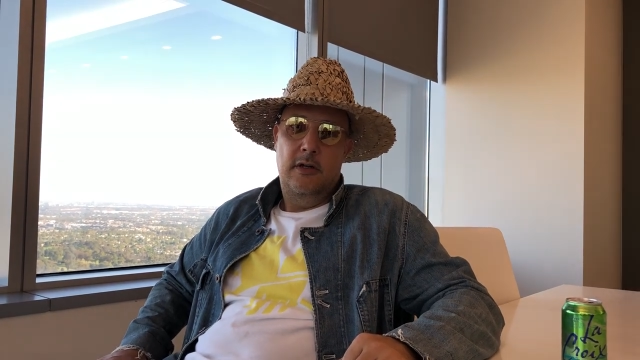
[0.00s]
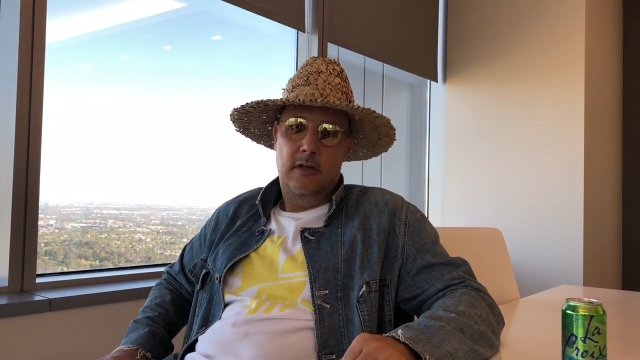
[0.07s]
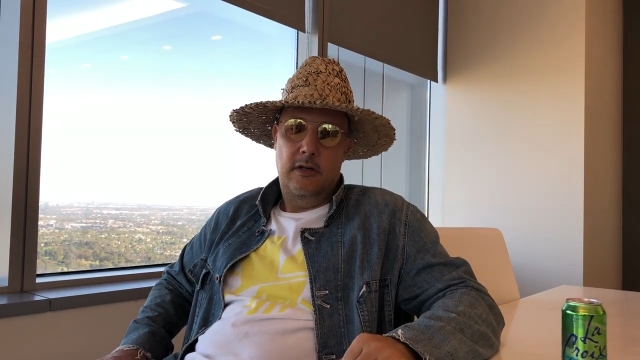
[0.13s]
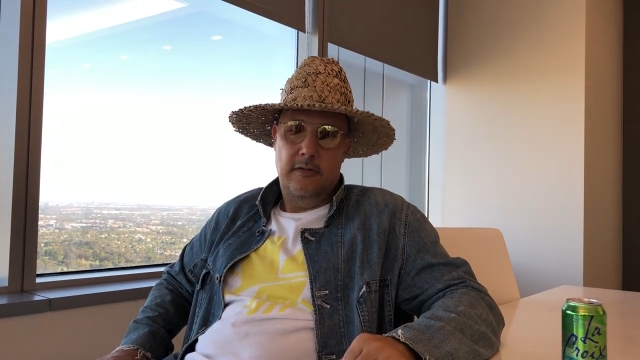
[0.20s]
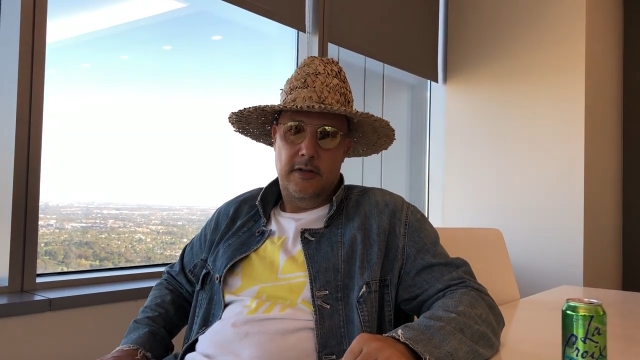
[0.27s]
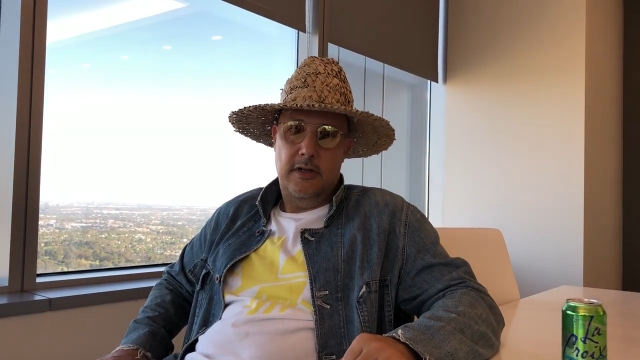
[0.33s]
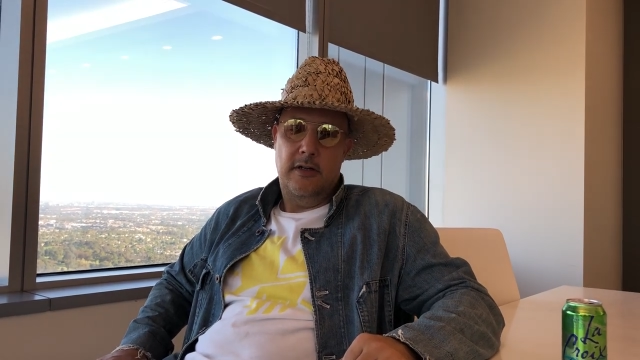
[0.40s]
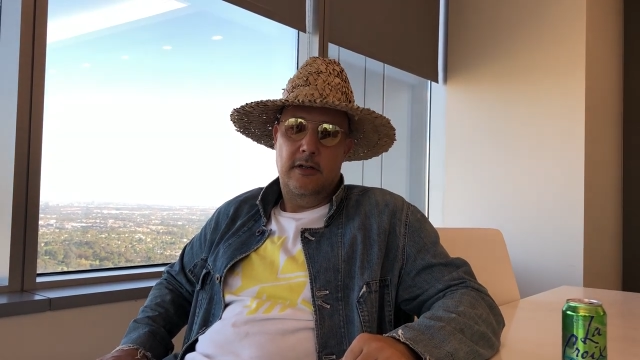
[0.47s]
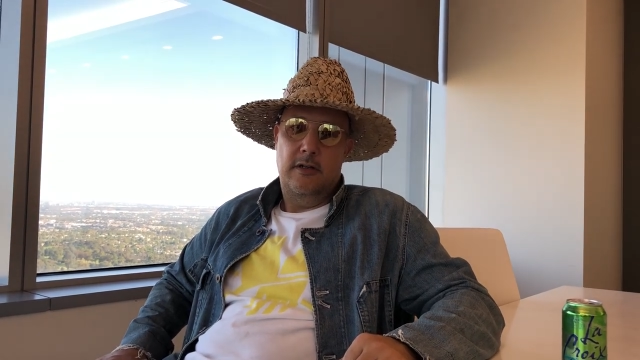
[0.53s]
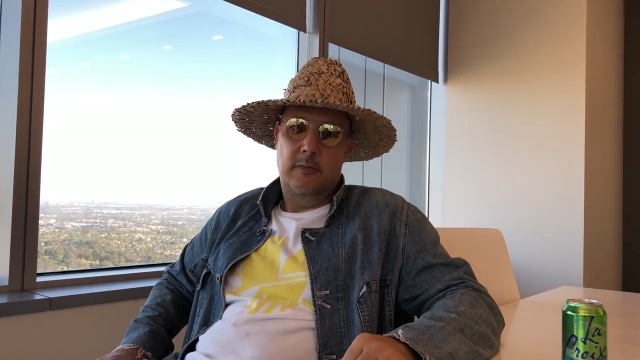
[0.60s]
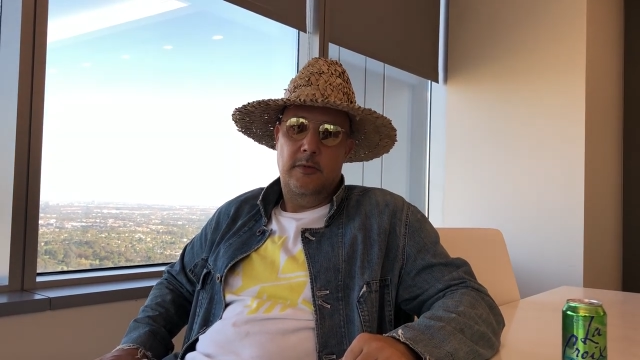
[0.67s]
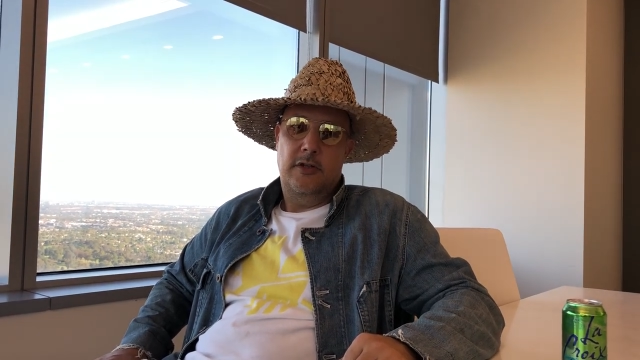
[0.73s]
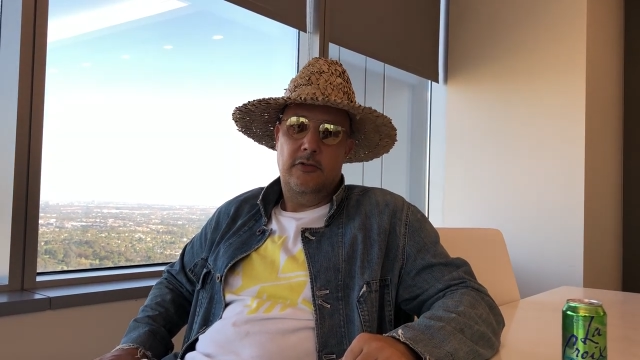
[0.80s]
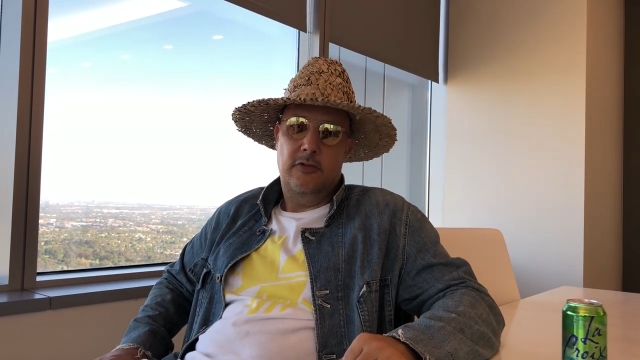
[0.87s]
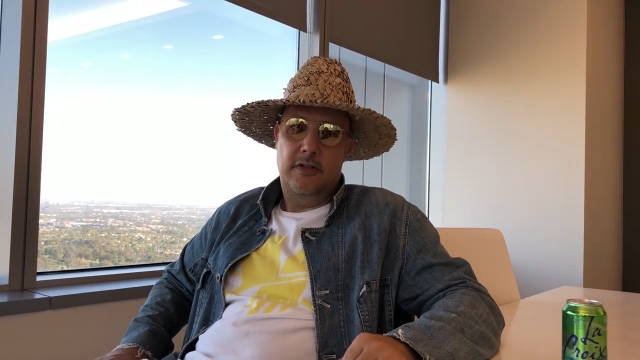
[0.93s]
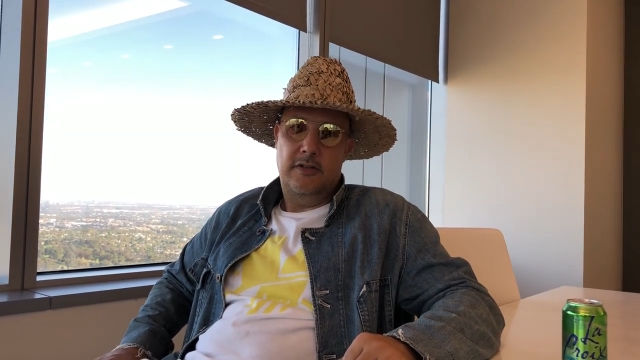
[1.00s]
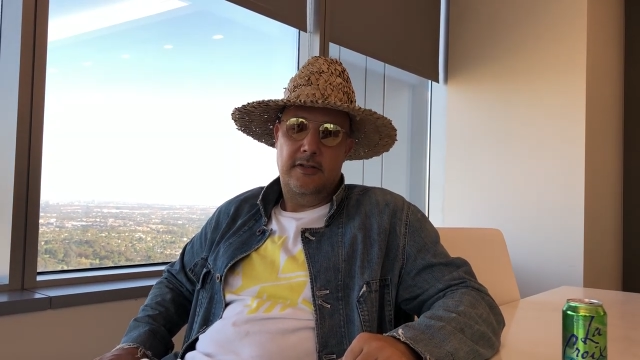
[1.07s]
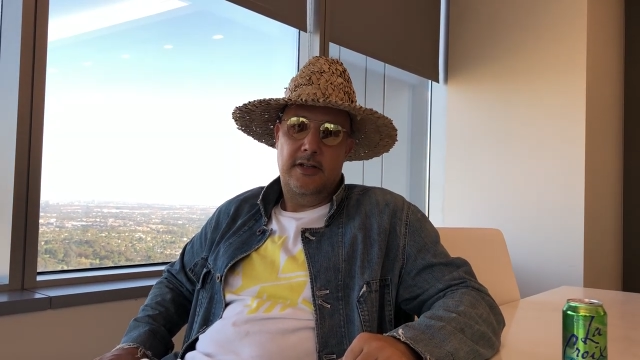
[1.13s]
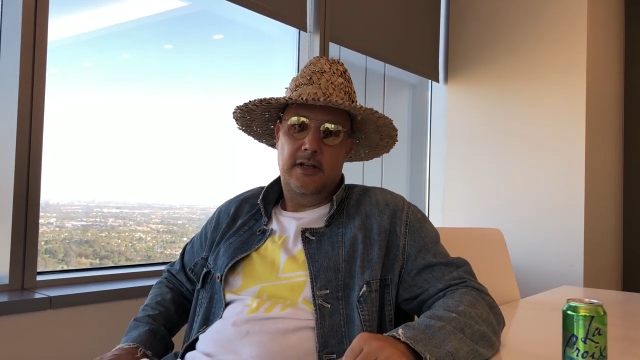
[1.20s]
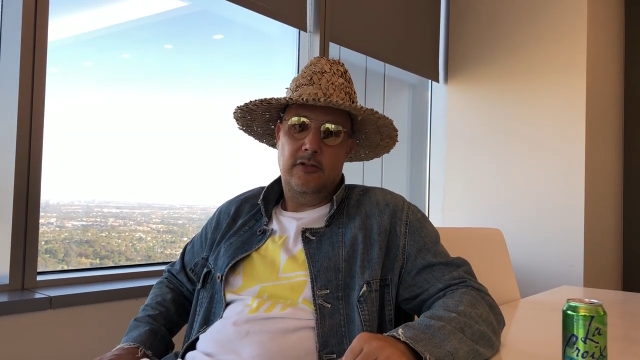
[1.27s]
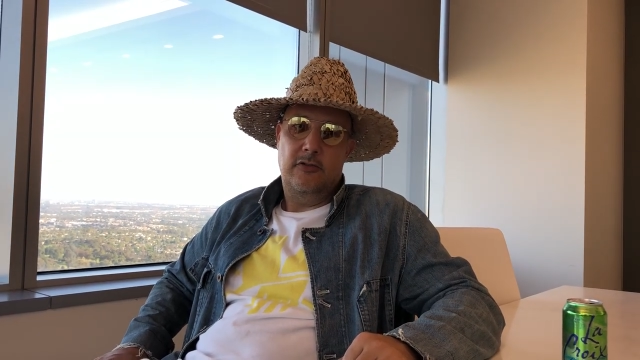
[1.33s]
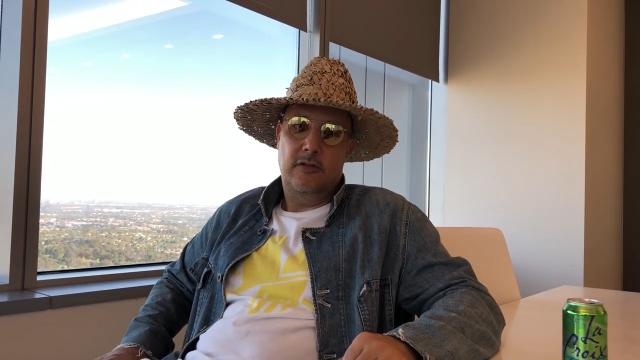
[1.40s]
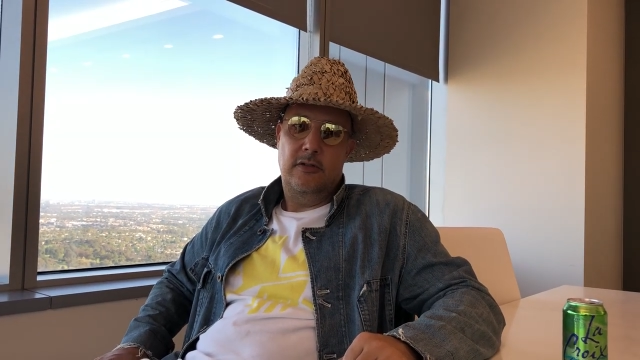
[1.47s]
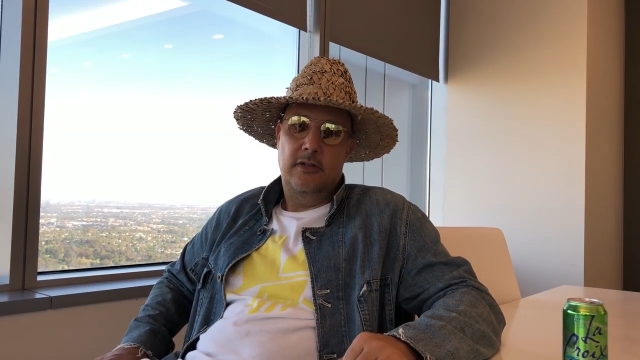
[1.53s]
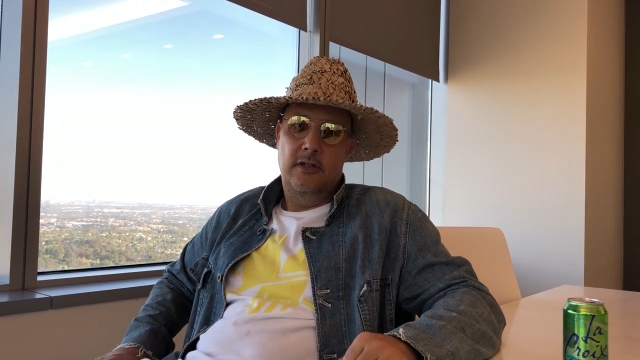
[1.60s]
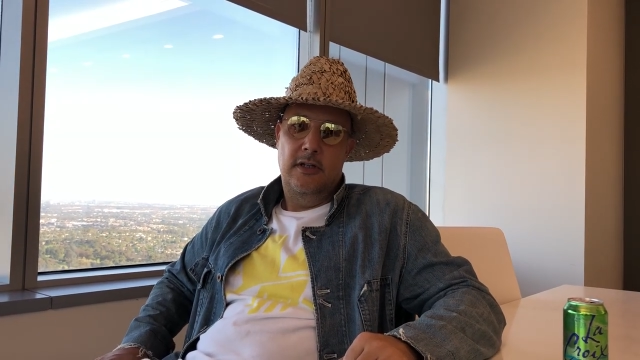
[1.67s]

of economic transaction